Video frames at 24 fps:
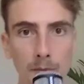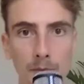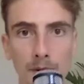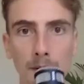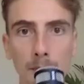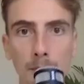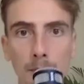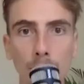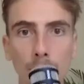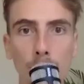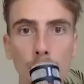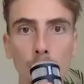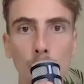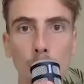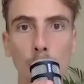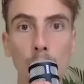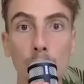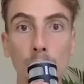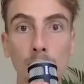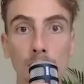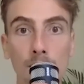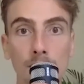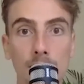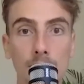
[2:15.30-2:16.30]
people who
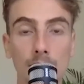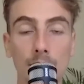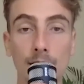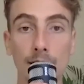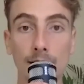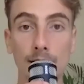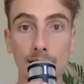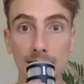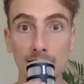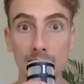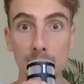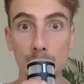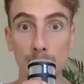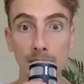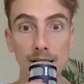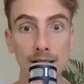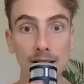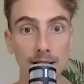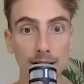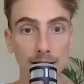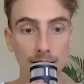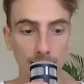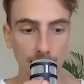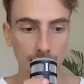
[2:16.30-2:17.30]
weren't
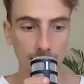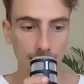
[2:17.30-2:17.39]
speaking.